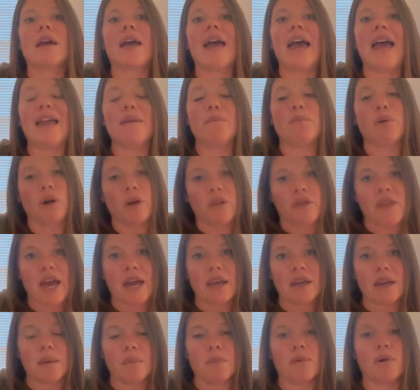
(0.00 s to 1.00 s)
and put
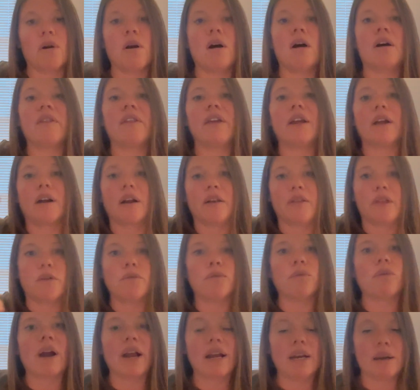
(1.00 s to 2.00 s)
that number on there and
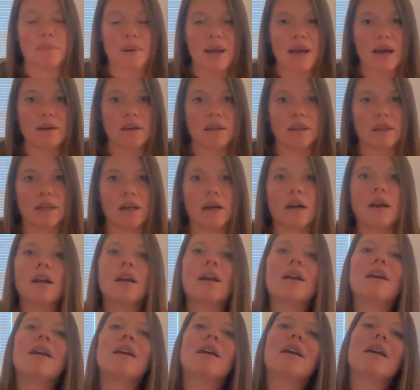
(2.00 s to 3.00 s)
then write about it there.
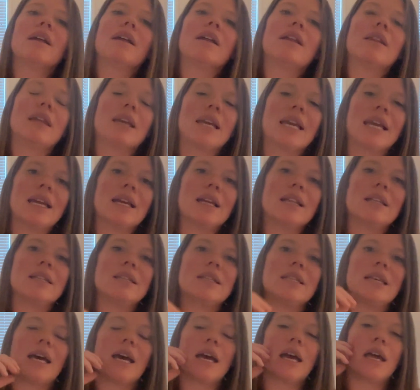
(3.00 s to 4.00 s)
The
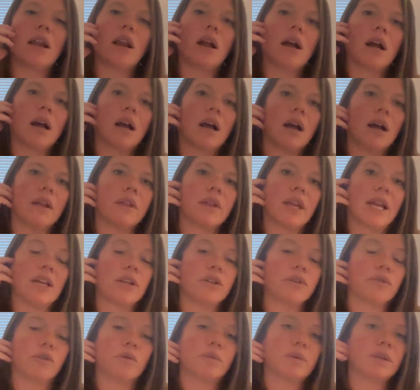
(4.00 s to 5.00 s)
kids the
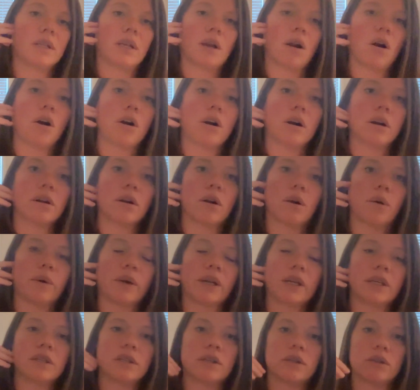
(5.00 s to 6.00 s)
age groups that aren't
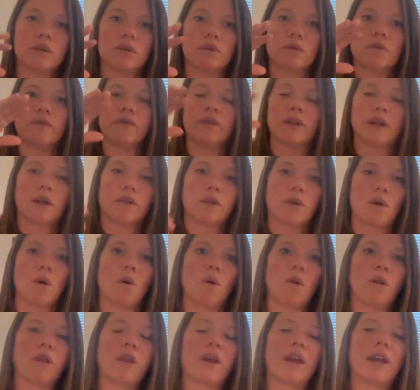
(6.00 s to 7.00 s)
going to fill out the
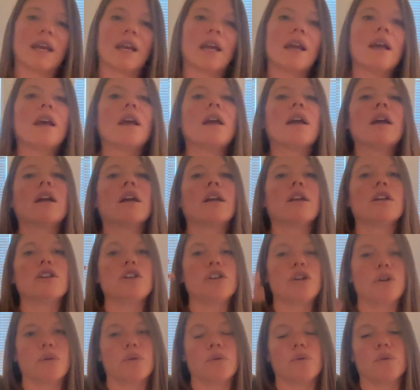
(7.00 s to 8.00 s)
whole thing,
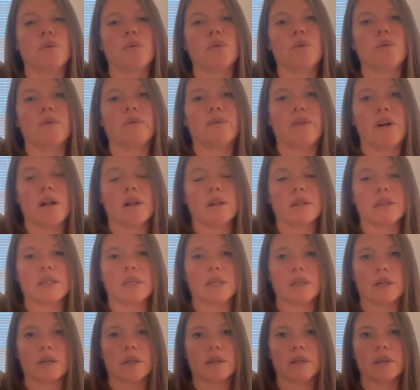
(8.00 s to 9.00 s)
you
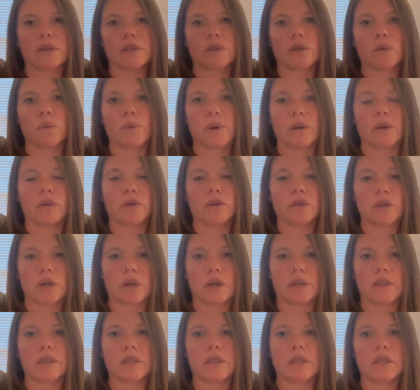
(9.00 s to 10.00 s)
volunteers will
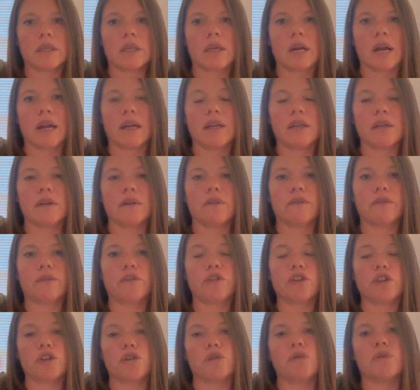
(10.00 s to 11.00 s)
just kind of
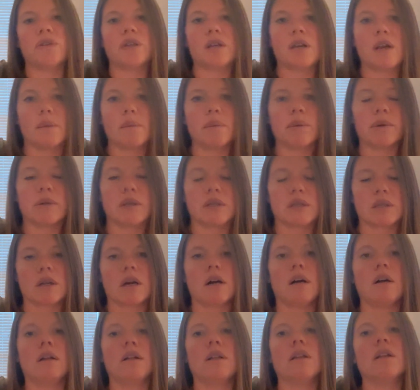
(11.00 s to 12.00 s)
choose a numbered
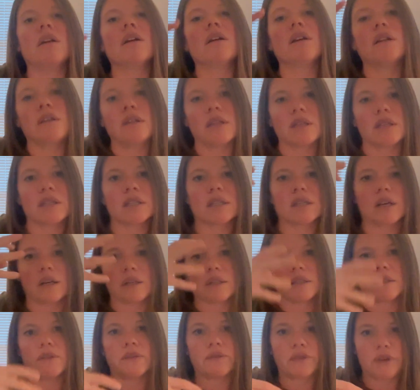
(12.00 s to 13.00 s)
skull,
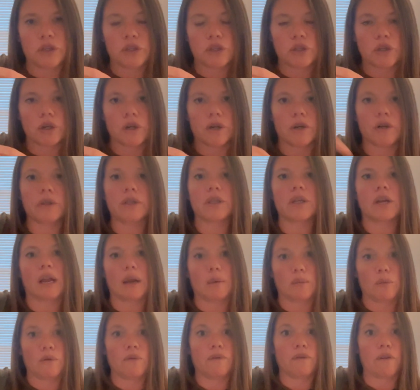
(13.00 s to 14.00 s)
discuss the features, kind
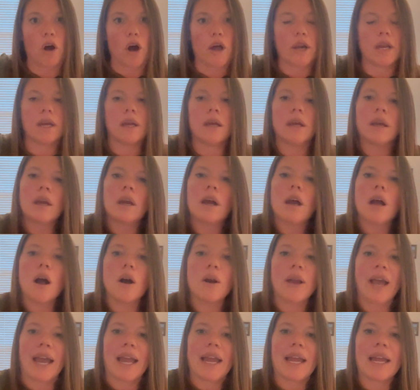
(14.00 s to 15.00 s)
of move on.
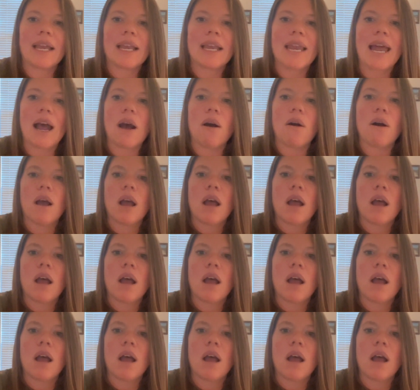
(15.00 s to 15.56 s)
Okay, now,